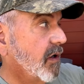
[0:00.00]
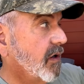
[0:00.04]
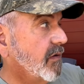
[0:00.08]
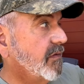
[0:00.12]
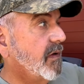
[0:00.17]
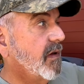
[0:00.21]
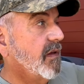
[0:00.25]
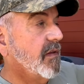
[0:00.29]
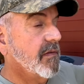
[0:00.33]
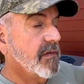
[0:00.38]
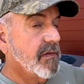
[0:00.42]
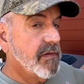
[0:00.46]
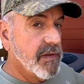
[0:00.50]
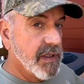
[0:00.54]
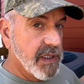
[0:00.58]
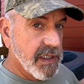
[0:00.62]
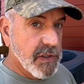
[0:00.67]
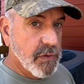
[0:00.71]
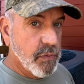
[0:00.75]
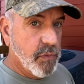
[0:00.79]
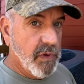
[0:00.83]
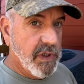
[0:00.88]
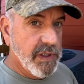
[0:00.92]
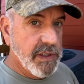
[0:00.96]
of
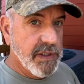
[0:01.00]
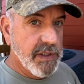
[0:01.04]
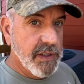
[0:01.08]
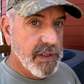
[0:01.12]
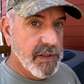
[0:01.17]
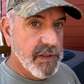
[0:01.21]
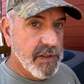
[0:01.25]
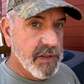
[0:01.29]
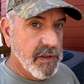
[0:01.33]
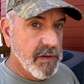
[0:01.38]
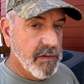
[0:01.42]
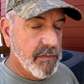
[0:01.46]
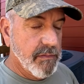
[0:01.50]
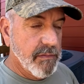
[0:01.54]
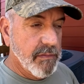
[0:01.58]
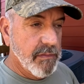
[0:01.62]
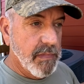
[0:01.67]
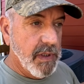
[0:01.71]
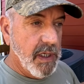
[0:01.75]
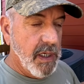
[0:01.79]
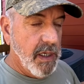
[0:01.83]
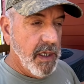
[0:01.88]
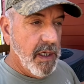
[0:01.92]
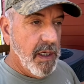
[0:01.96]
this one system.
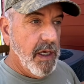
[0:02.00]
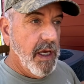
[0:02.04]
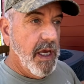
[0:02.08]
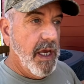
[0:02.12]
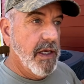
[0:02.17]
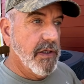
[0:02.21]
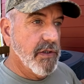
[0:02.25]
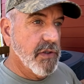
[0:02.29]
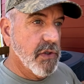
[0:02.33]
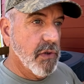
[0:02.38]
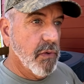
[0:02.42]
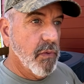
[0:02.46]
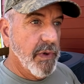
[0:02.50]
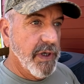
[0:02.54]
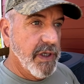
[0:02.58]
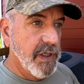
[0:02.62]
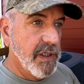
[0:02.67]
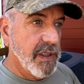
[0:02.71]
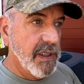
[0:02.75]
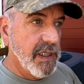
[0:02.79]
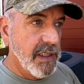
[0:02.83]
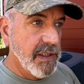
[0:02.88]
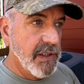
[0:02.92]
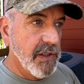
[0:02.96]
And so what
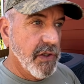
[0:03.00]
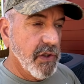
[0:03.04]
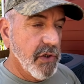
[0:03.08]
you need to